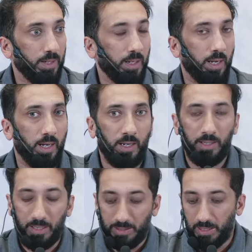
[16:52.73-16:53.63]

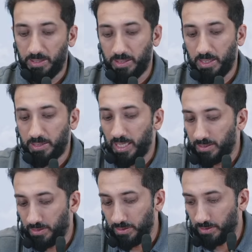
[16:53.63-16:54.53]
In
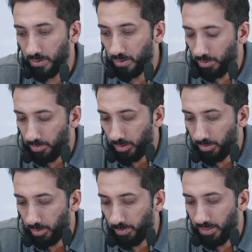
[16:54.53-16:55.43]
Texas, in our
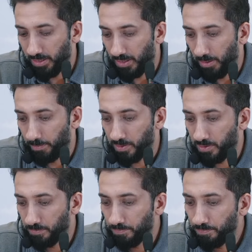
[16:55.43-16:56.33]
Bayyinah campus,
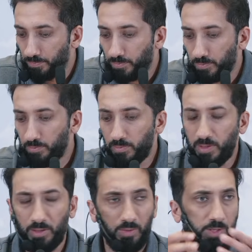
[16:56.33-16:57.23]

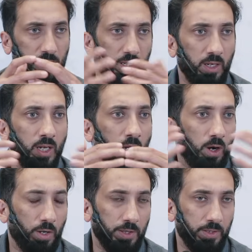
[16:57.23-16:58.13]
there was
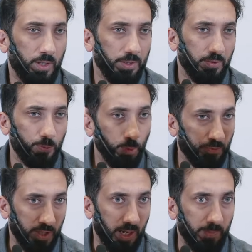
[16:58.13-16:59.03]
on the
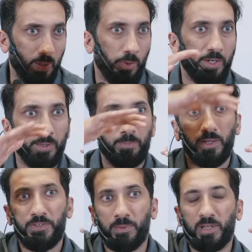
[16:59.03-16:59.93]
rooftop. I wanted to build
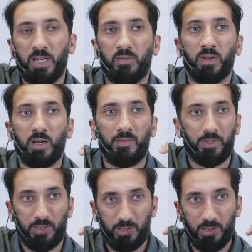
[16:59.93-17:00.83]
some kind of a
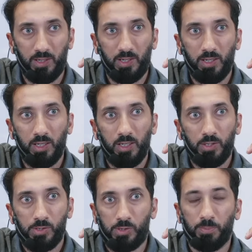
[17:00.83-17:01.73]
cover.
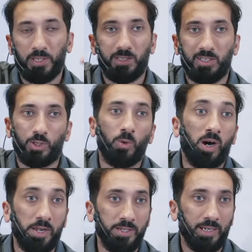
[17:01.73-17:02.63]
So because it's so
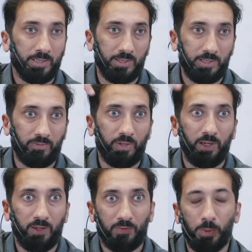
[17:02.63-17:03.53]
hot in Texas, if you
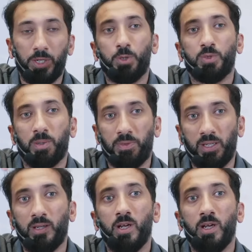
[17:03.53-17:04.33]
ever want to do something